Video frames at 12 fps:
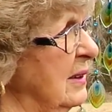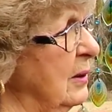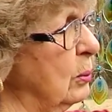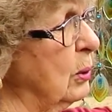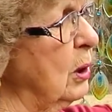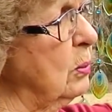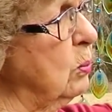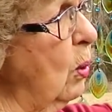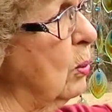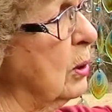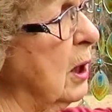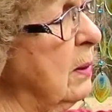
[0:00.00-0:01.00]
The rope
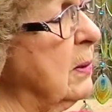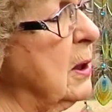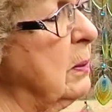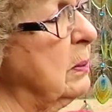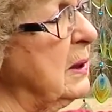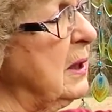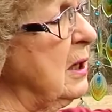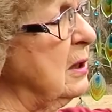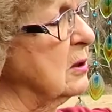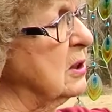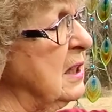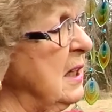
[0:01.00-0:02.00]
won't come up, but
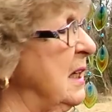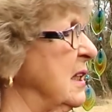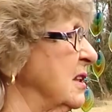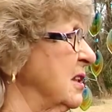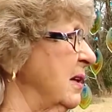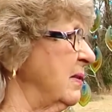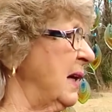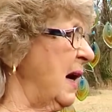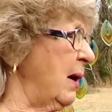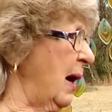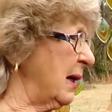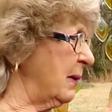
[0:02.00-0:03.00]
here's the ends of it.
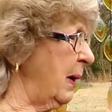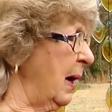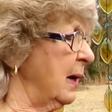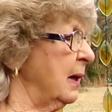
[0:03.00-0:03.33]
I